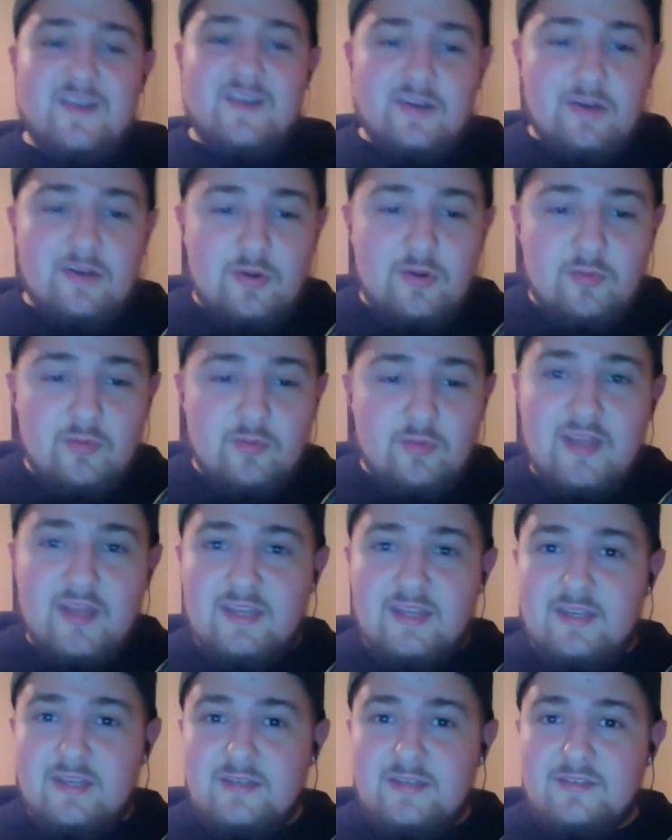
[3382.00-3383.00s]

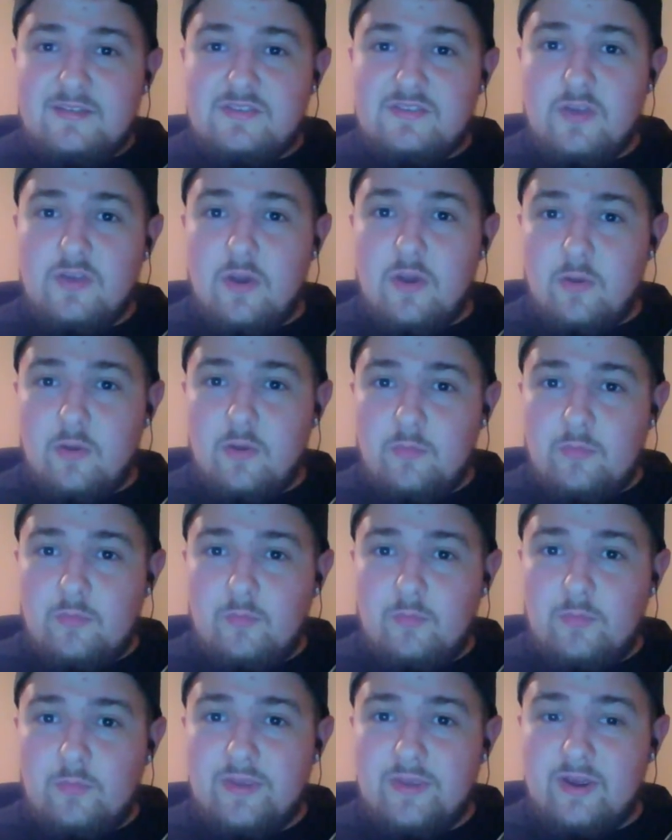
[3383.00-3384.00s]
Alrighty, so
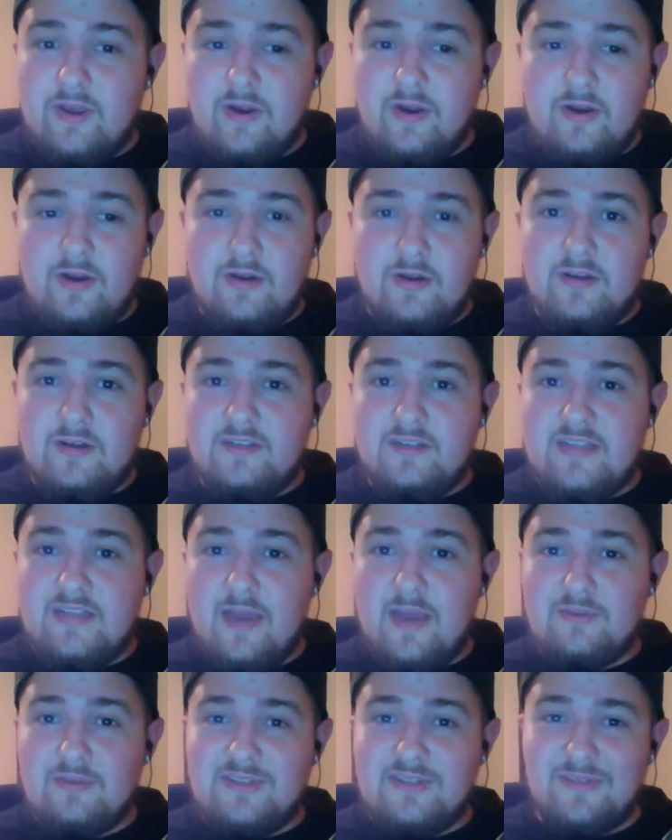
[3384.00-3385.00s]
we are
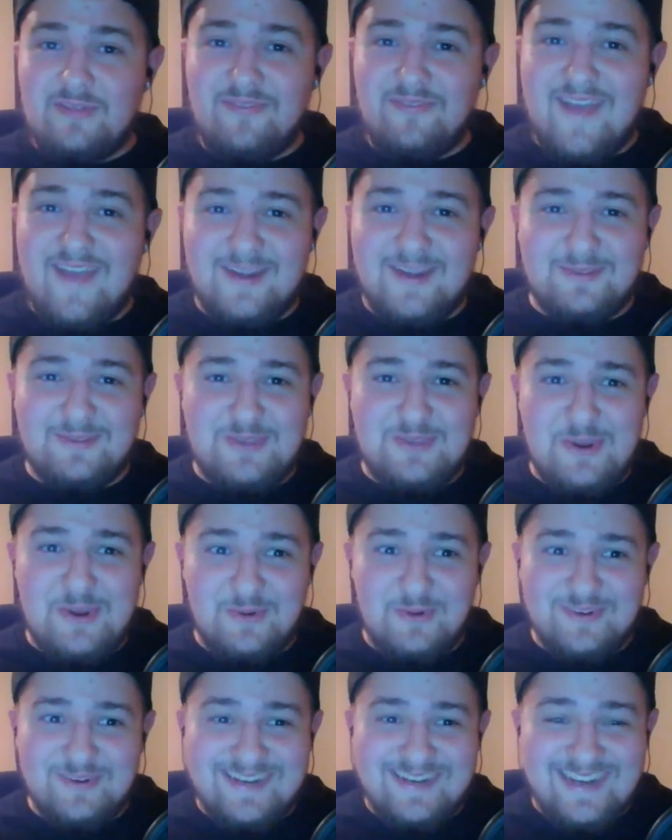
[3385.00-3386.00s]
down to the final
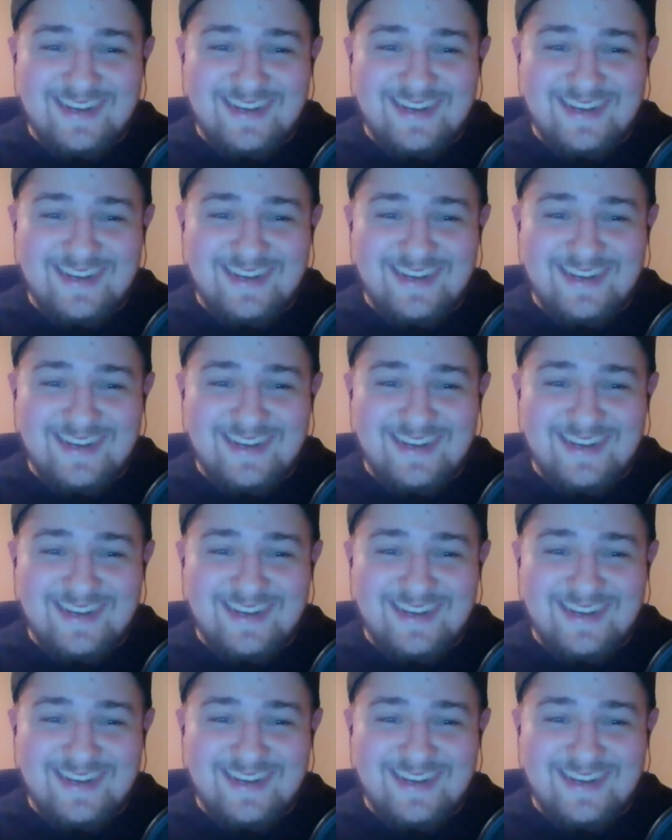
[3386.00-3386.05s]
2.